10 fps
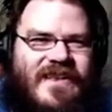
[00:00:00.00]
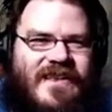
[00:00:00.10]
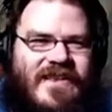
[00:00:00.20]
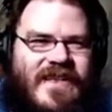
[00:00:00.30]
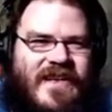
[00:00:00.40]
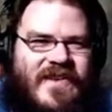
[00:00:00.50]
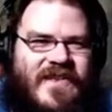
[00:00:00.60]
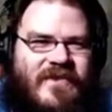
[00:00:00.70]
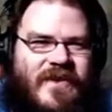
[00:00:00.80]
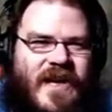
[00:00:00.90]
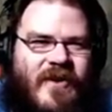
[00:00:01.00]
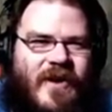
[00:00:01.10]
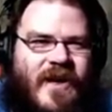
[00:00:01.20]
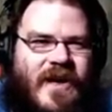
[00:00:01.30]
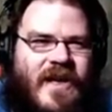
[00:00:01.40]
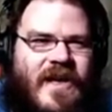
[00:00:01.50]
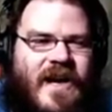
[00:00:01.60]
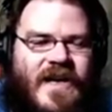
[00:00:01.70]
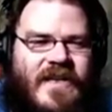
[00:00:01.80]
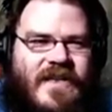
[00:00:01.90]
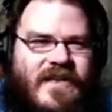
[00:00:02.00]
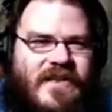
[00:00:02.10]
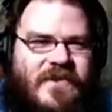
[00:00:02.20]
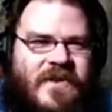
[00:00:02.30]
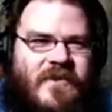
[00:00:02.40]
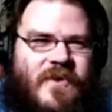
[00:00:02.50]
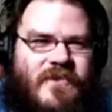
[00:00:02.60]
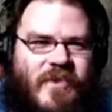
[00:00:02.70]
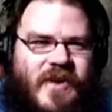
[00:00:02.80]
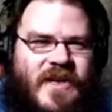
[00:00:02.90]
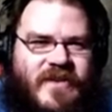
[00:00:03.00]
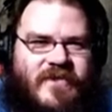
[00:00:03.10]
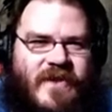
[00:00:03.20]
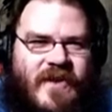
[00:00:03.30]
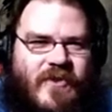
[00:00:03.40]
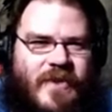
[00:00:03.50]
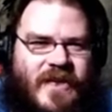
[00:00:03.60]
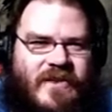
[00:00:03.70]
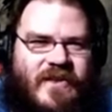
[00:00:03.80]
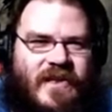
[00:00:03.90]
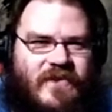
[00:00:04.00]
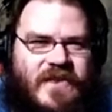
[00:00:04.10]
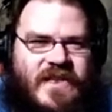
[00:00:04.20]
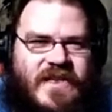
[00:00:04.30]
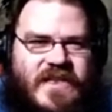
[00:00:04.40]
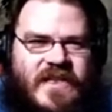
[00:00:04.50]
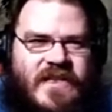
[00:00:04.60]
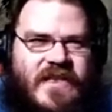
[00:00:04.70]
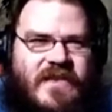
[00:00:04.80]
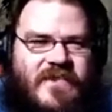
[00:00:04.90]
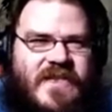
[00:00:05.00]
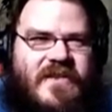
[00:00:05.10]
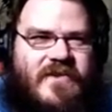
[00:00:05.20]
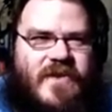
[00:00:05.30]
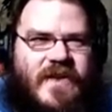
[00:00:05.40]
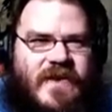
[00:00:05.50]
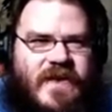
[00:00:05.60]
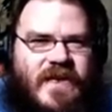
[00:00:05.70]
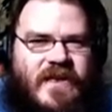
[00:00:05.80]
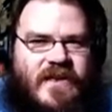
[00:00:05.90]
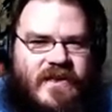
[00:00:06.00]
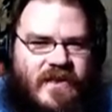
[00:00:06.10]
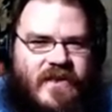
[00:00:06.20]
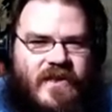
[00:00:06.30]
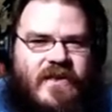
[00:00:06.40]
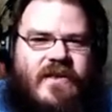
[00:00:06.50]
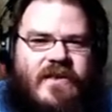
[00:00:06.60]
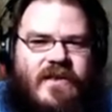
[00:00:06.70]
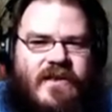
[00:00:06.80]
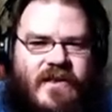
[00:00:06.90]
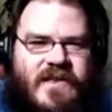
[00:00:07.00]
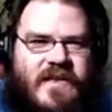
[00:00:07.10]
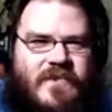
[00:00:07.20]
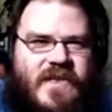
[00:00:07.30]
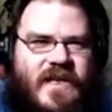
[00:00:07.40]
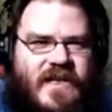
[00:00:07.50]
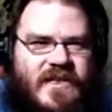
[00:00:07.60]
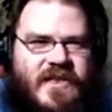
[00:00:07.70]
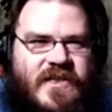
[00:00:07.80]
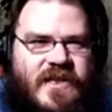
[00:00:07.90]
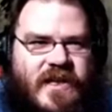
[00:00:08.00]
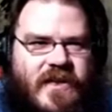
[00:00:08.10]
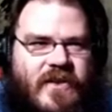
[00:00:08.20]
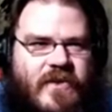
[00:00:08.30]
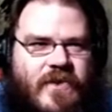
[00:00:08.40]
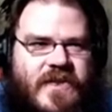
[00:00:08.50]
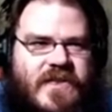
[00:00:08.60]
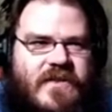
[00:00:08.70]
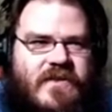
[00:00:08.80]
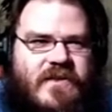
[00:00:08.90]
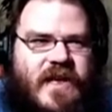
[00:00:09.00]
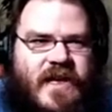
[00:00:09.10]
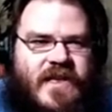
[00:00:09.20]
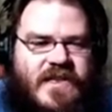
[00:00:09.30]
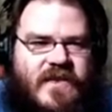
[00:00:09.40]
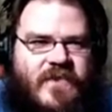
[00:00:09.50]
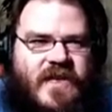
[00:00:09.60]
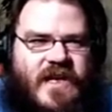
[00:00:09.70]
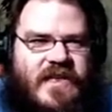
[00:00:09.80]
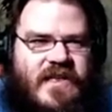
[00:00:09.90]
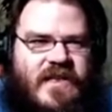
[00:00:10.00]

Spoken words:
See, here's the flower. I don't know what bringing a flower back to life does. It seems to do nothing. It seems like it's just like, oh, that's, I guess, something E.T.